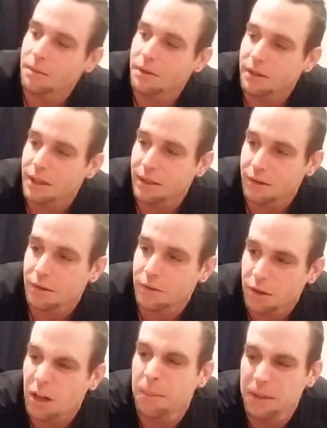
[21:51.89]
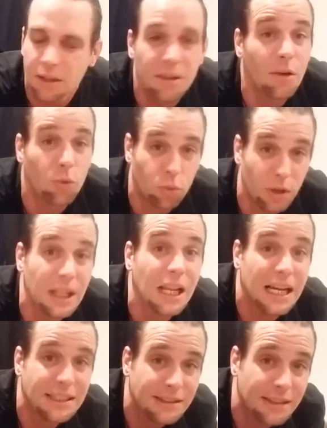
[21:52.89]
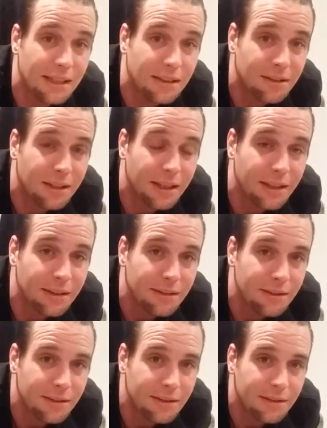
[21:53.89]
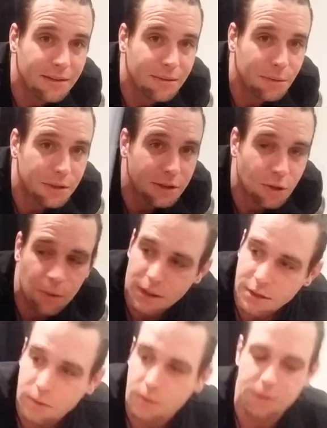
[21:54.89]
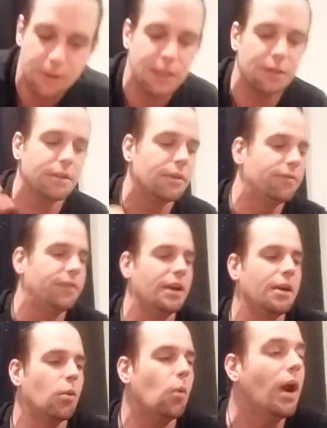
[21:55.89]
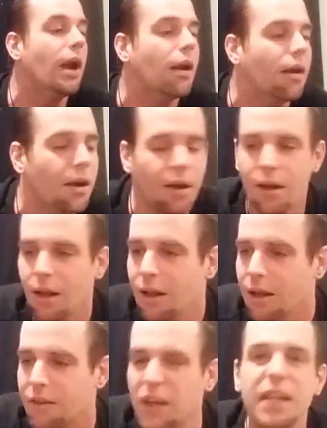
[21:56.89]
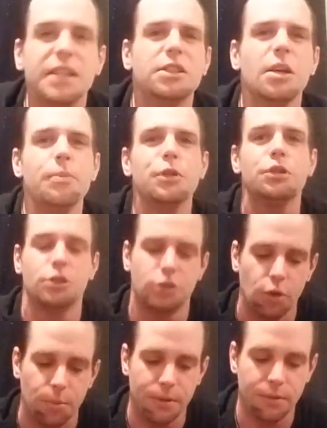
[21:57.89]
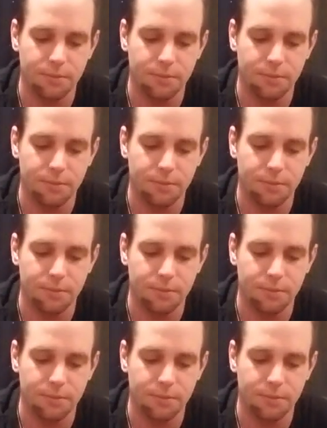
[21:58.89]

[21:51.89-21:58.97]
with, and they they're, they're coming to they're realizing that. Okay, with this Queen of Swords right here, they're very aware that they did something stupid.